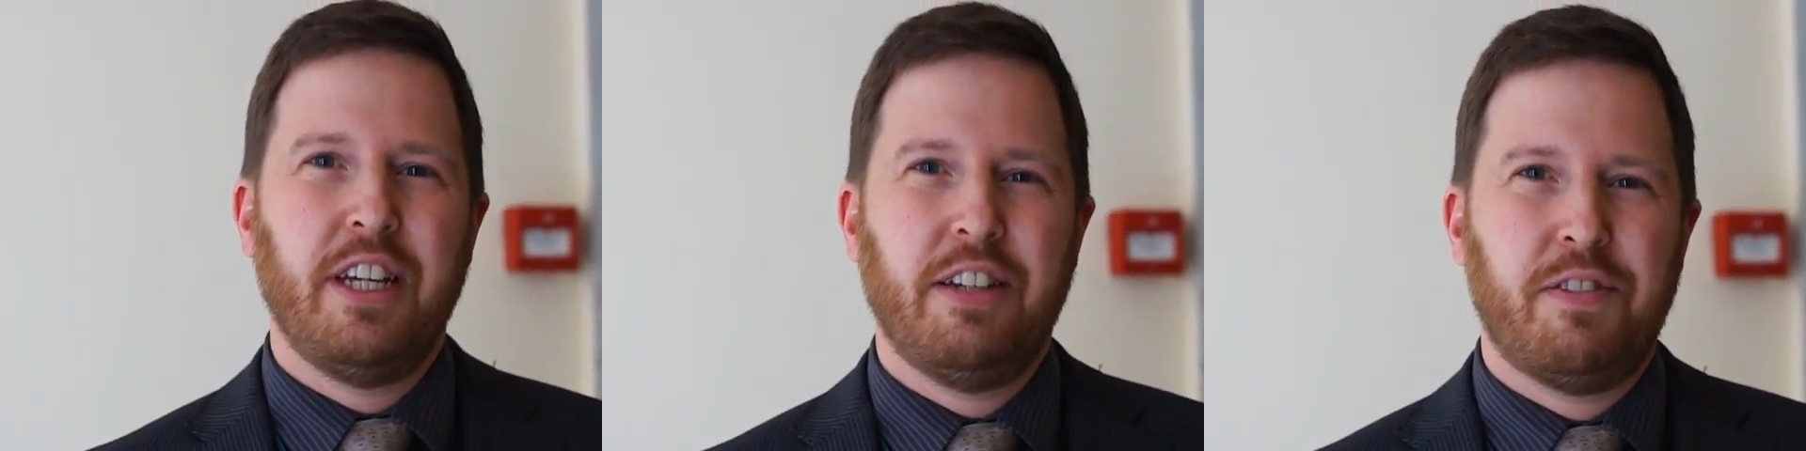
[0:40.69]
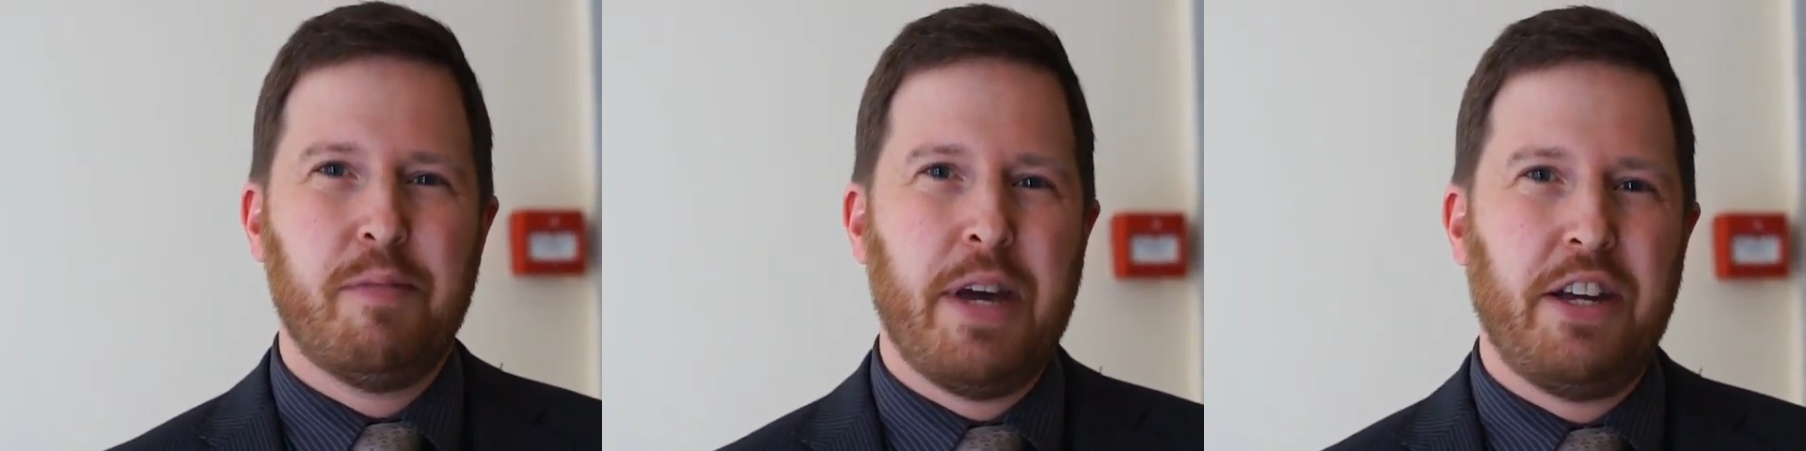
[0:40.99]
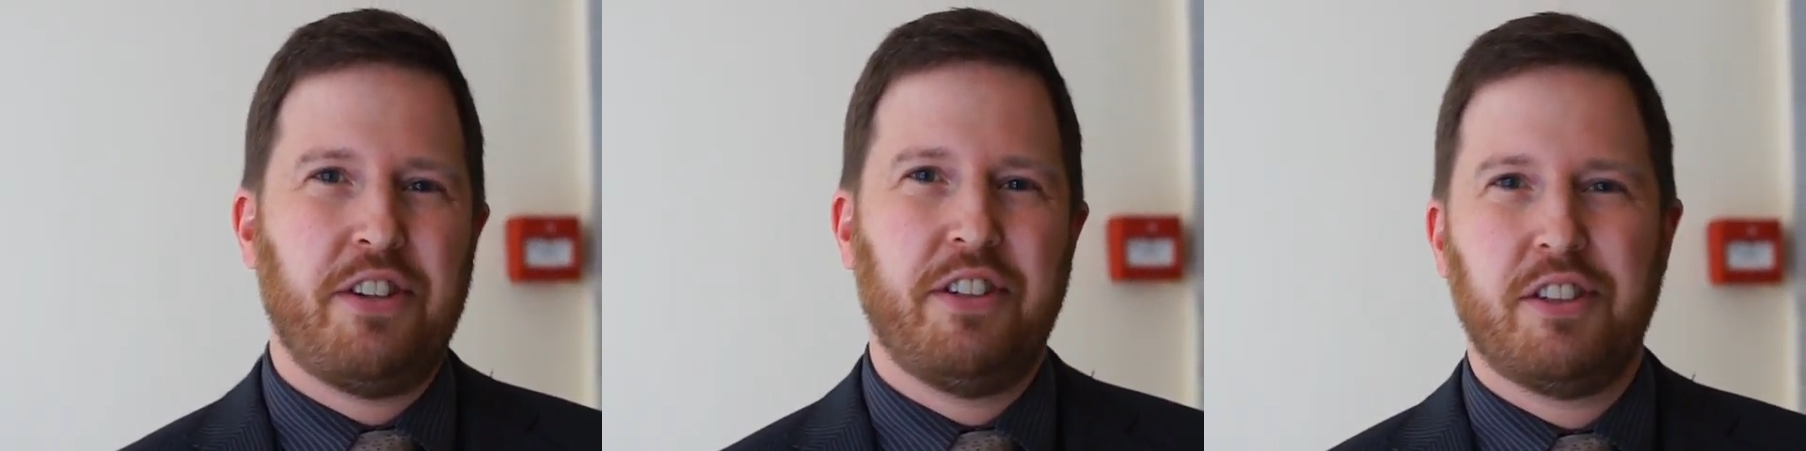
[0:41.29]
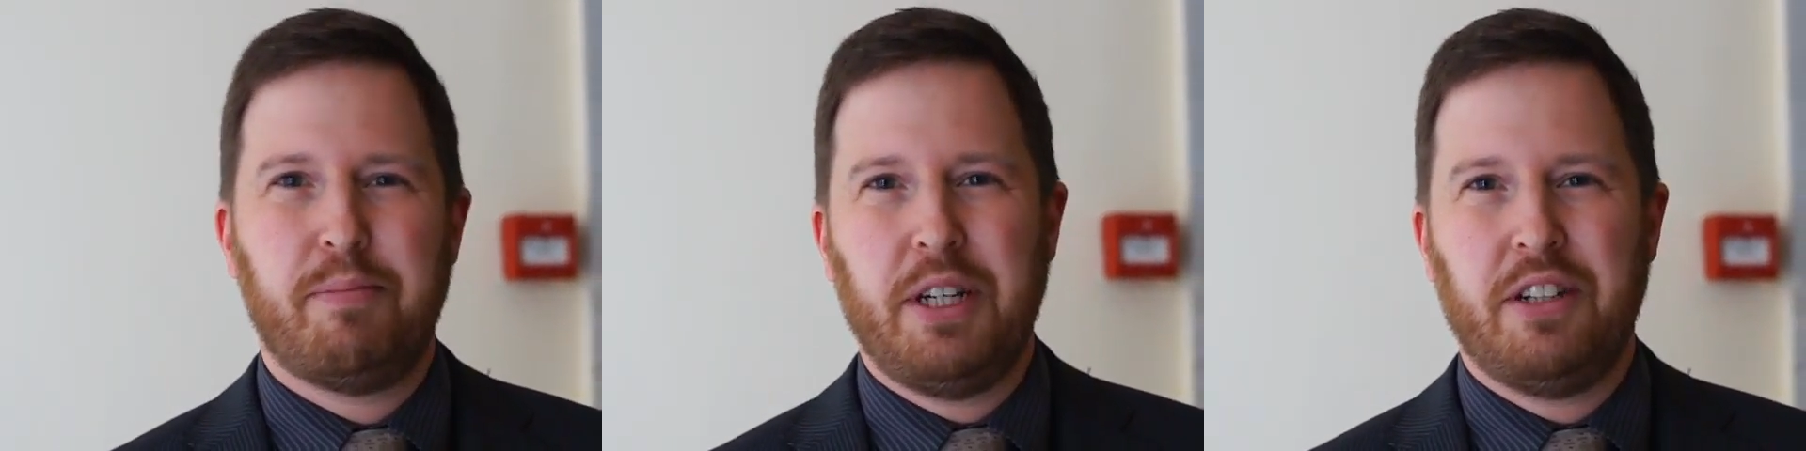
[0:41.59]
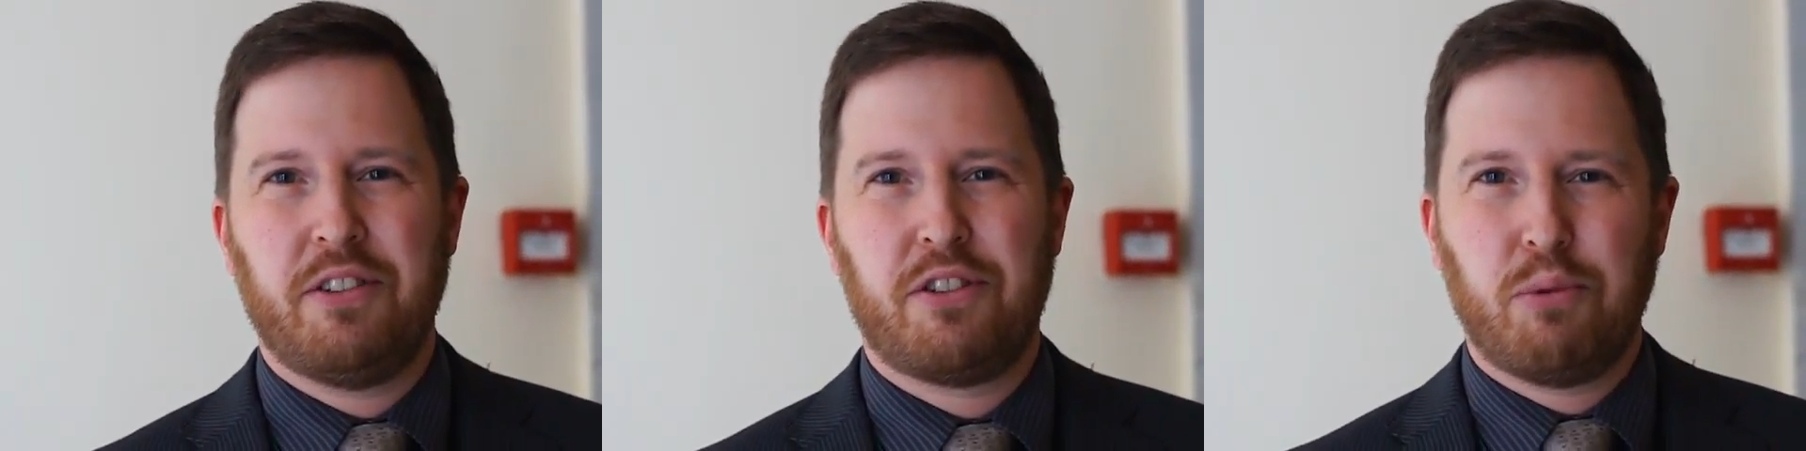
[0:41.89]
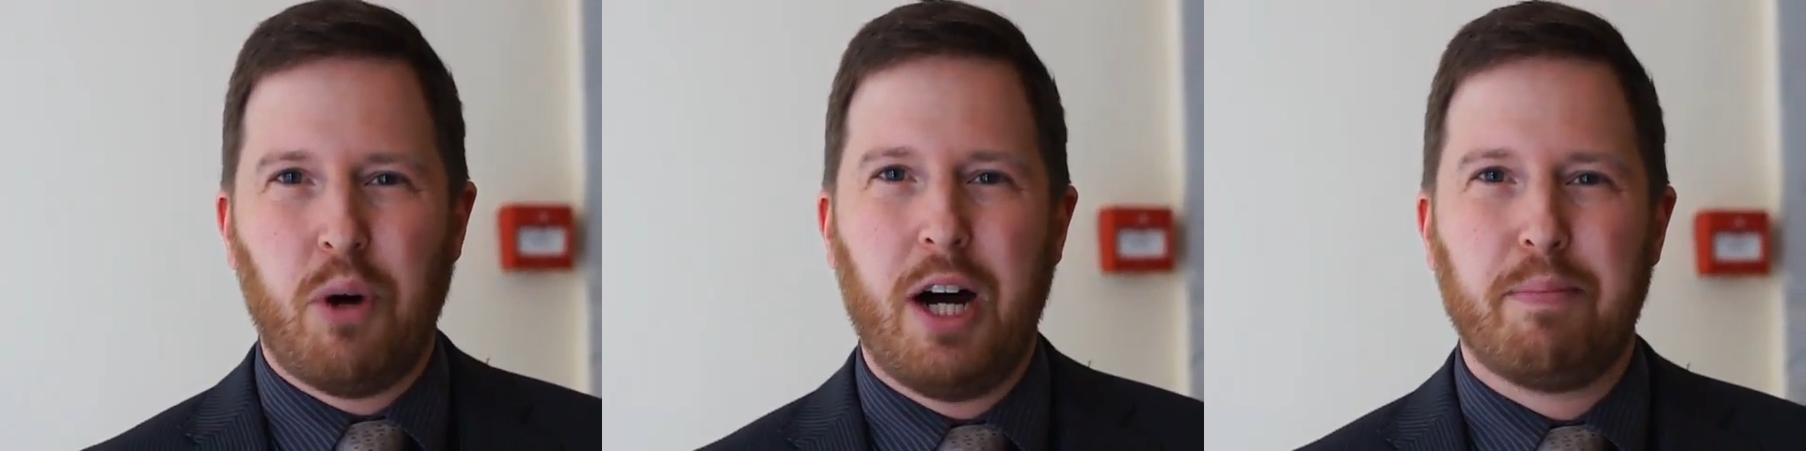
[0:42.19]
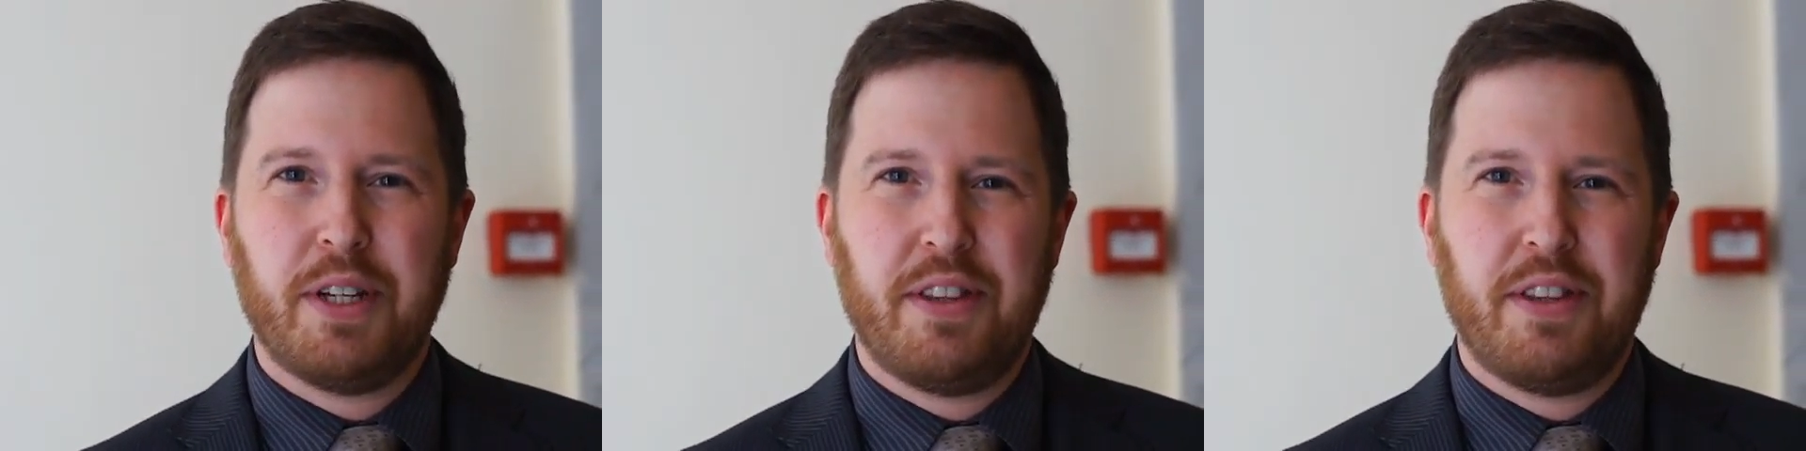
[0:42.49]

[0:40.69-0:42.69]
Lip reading: information is being swapped.